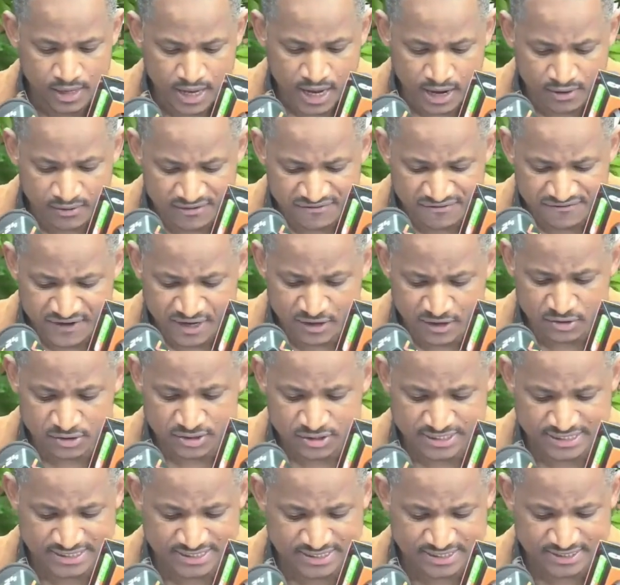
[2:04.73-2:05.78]
Our fellow
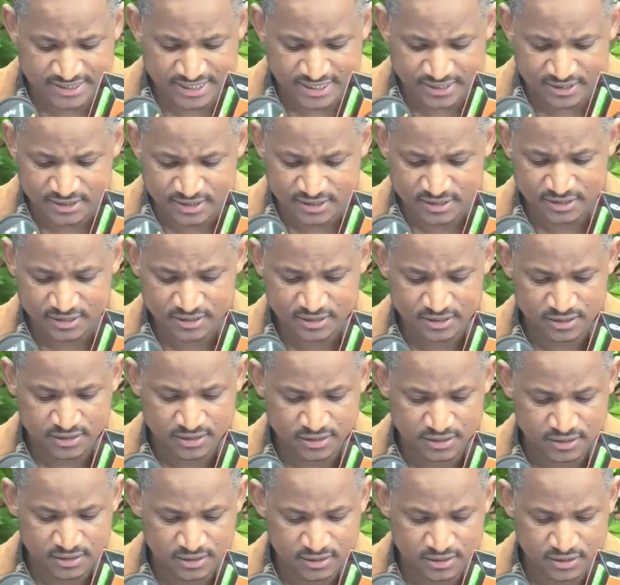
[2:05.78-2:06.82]
citizens,
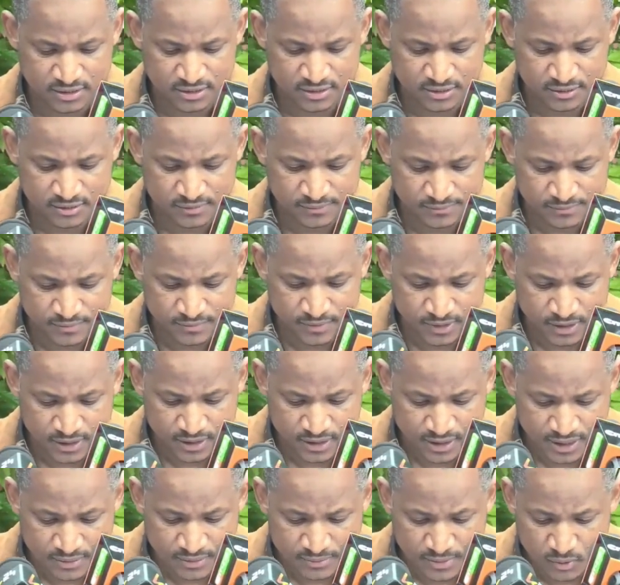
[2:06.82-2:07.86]

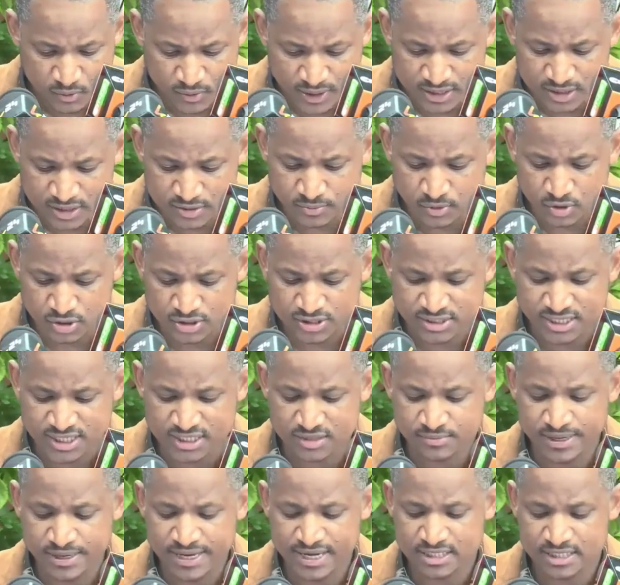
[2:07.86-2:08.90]
let me once more
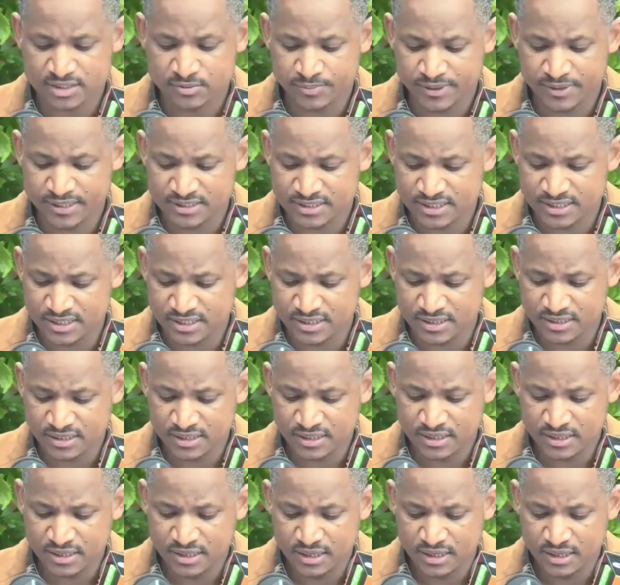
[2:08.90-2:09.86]
start by expressing